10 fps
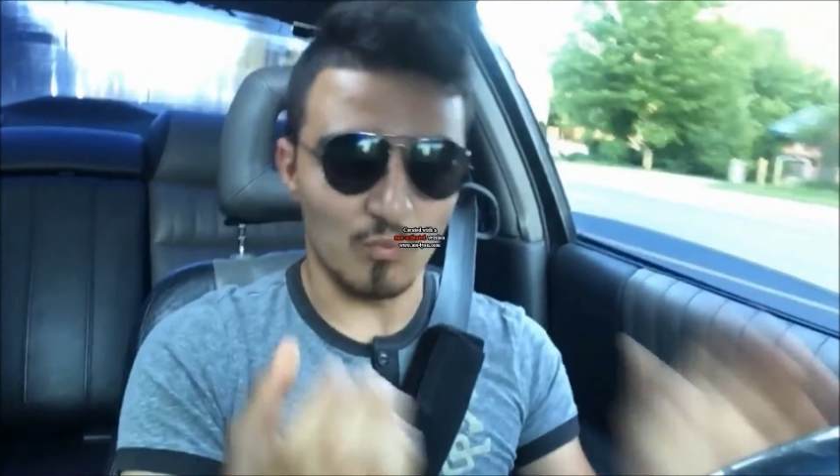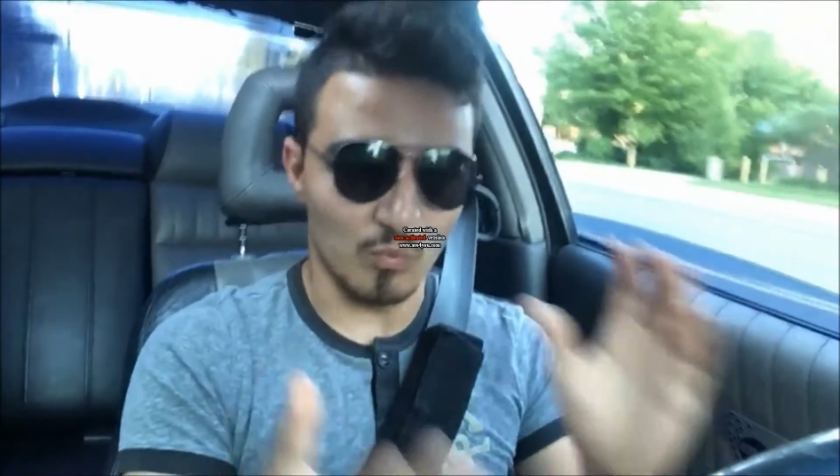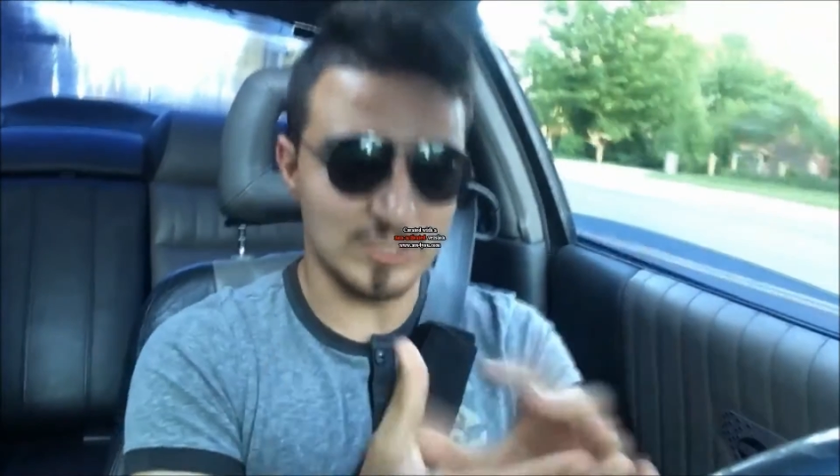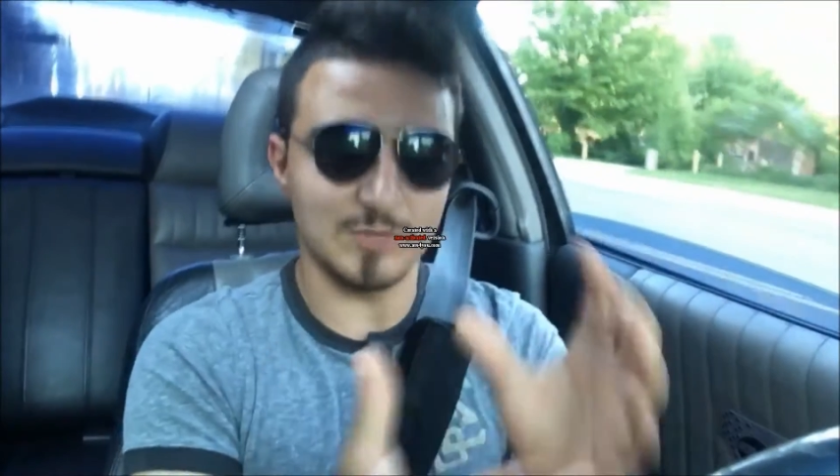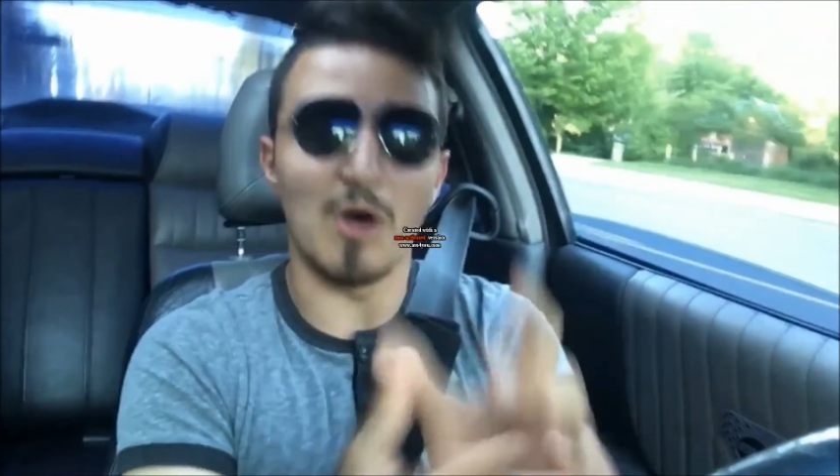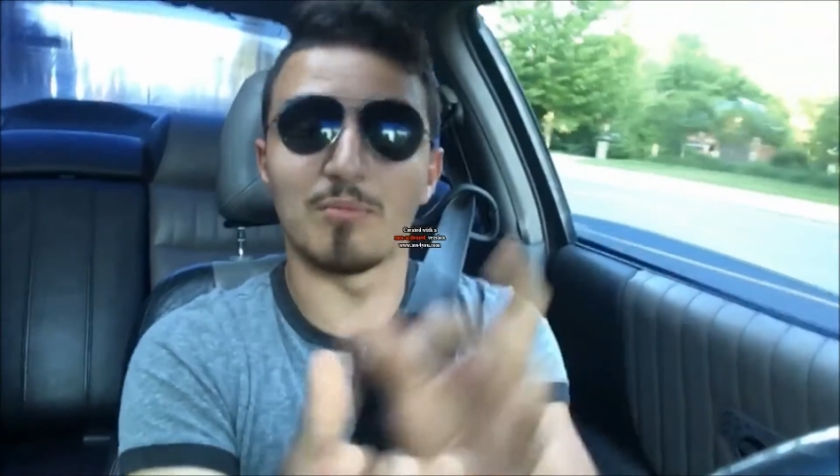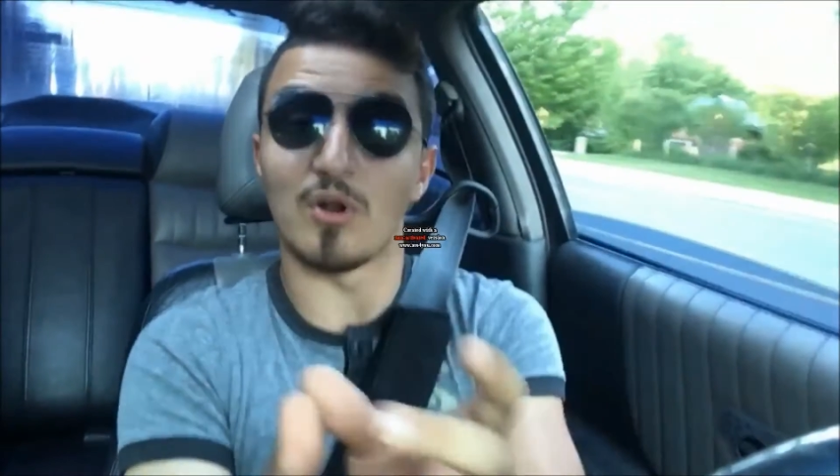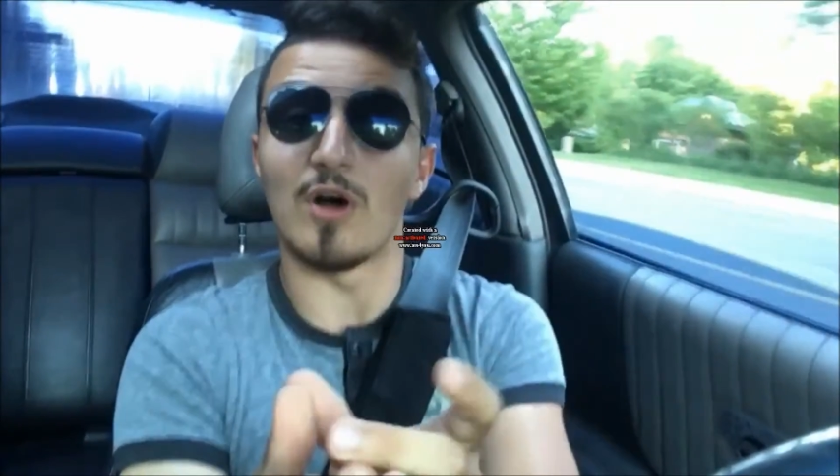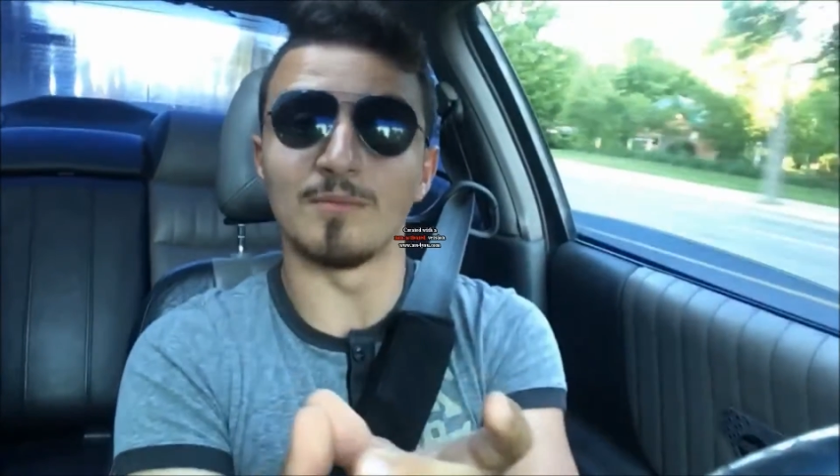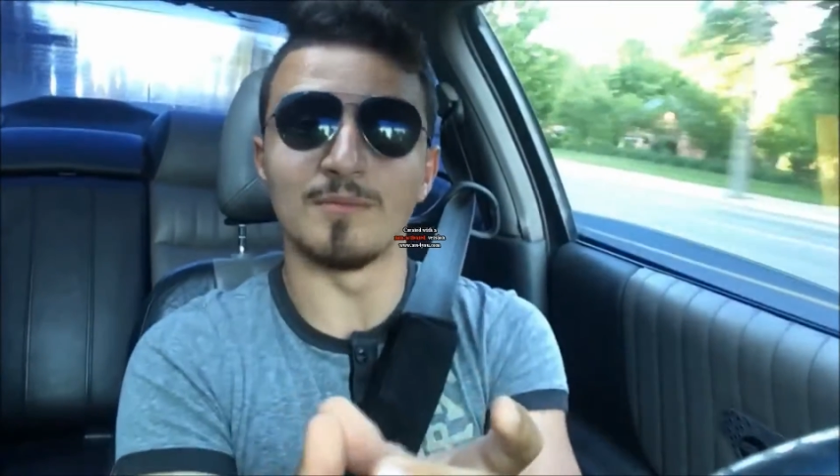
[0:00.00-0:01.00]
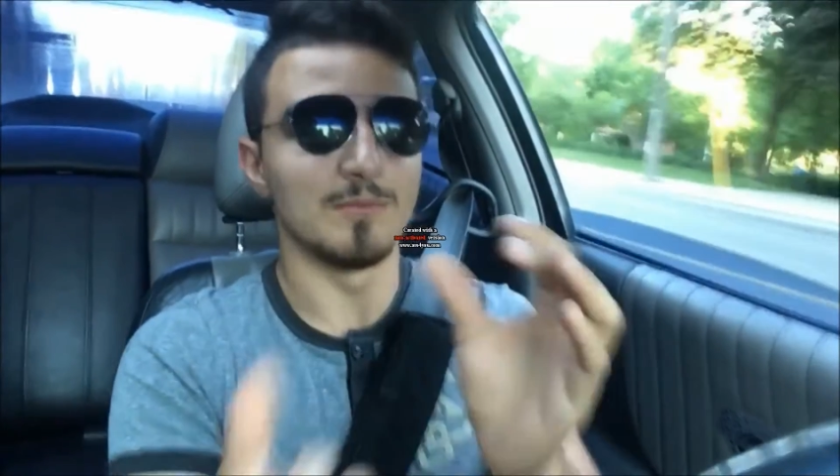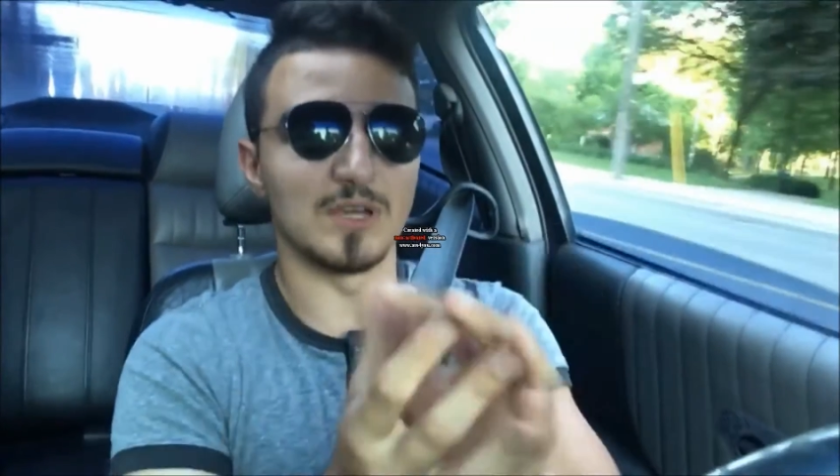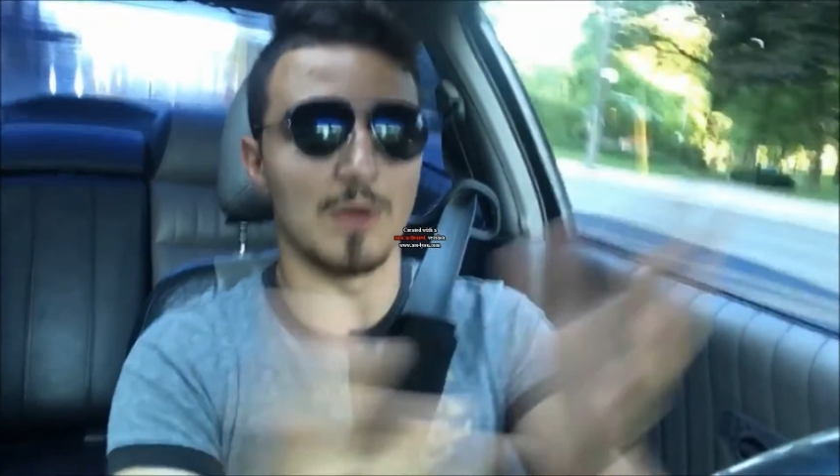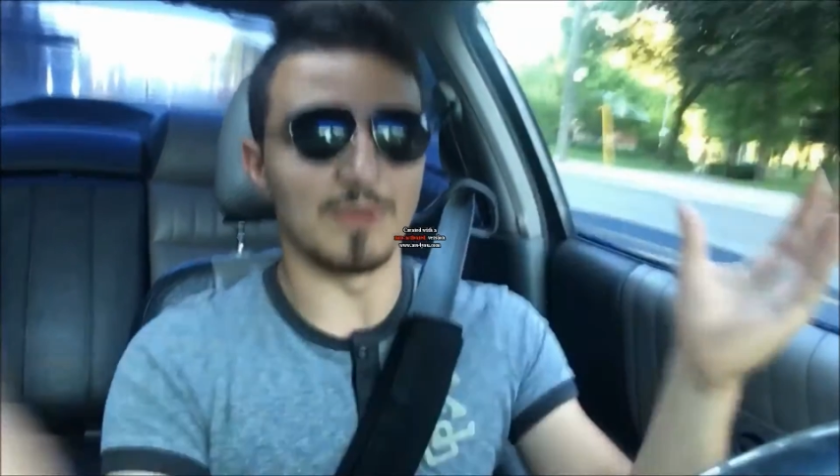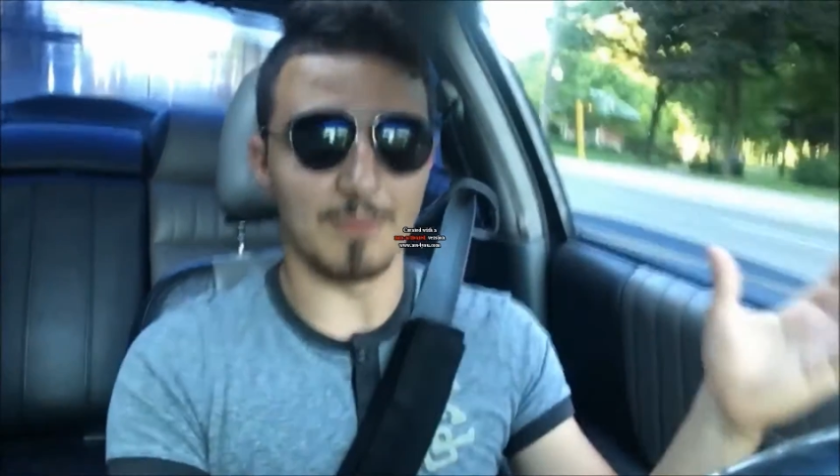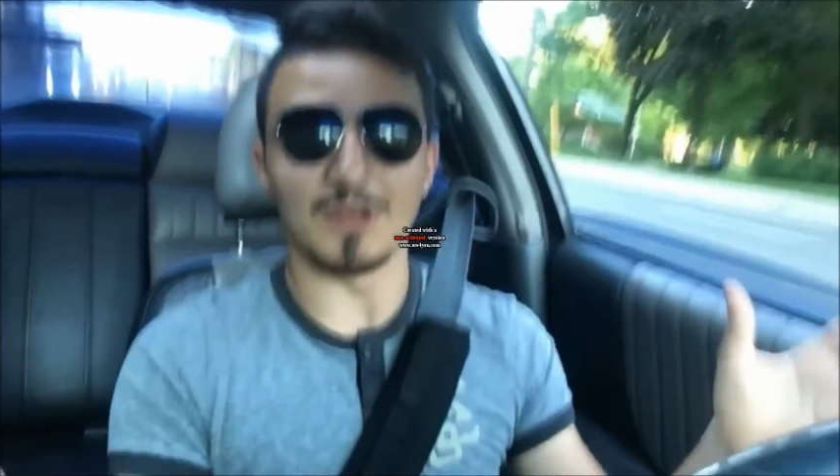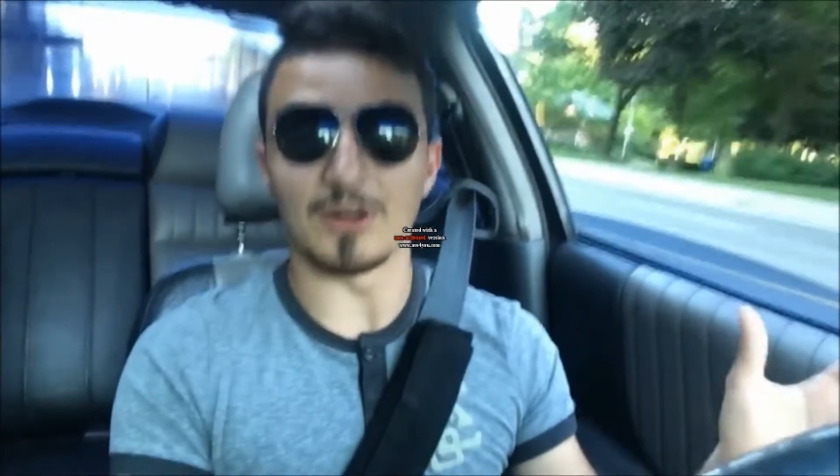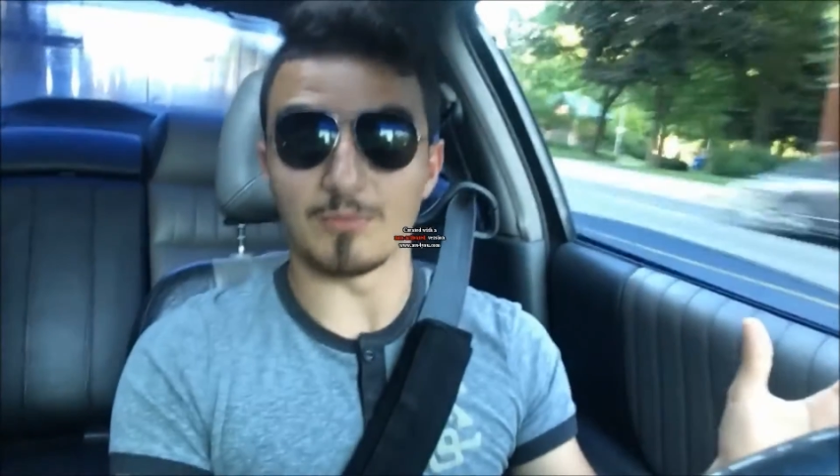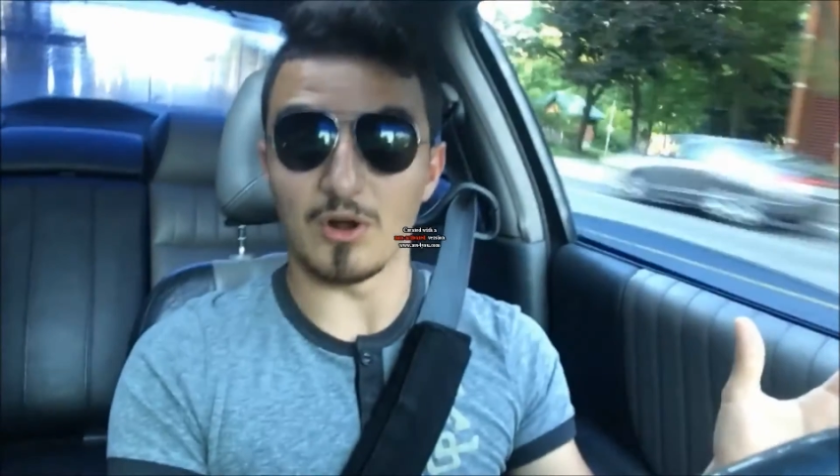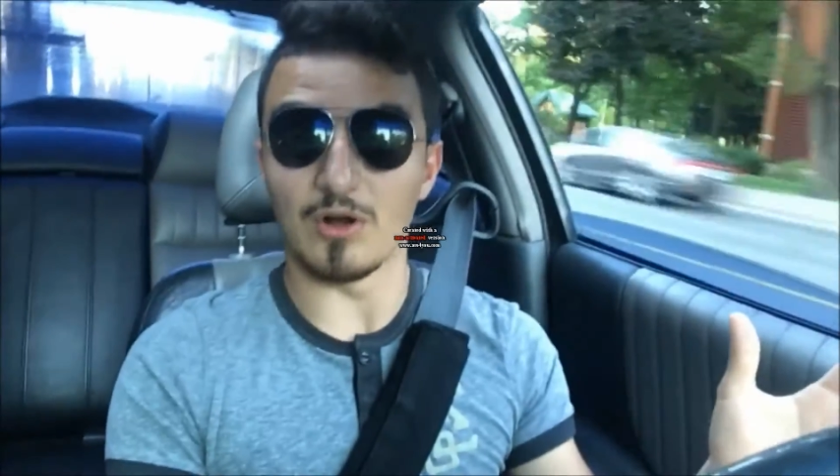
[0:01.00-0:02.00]
One small problem becoming a
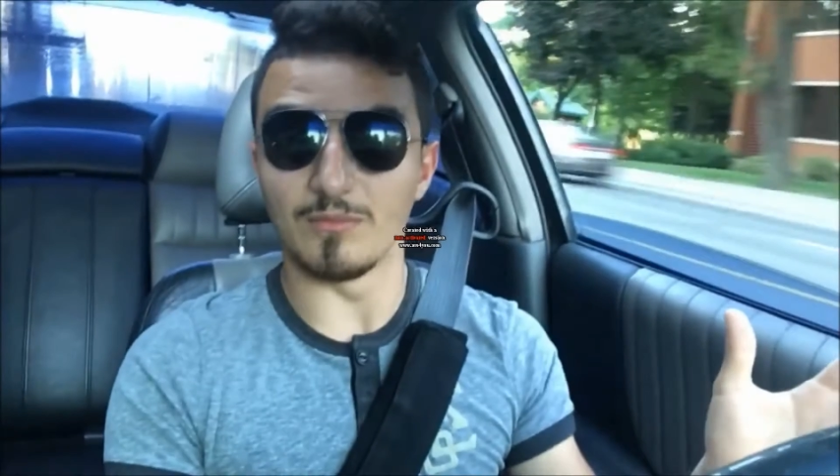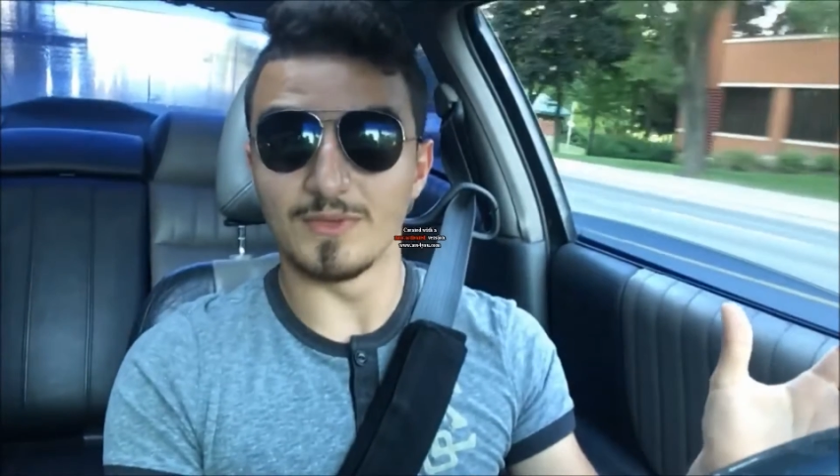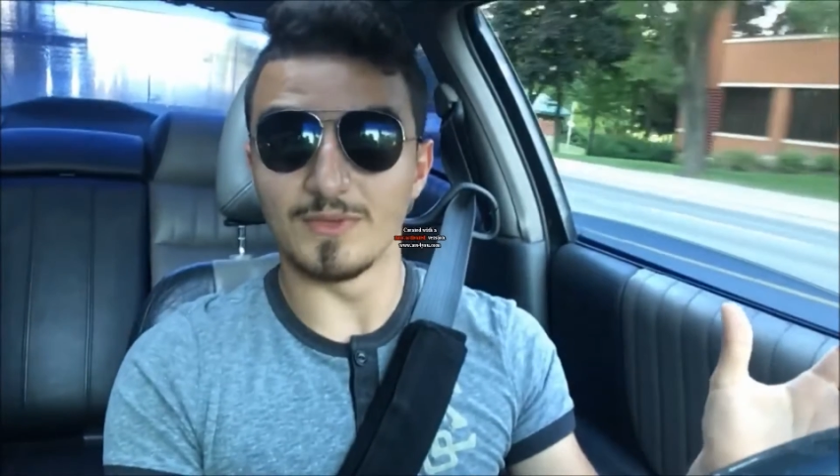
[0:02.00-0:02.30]
bigger problem.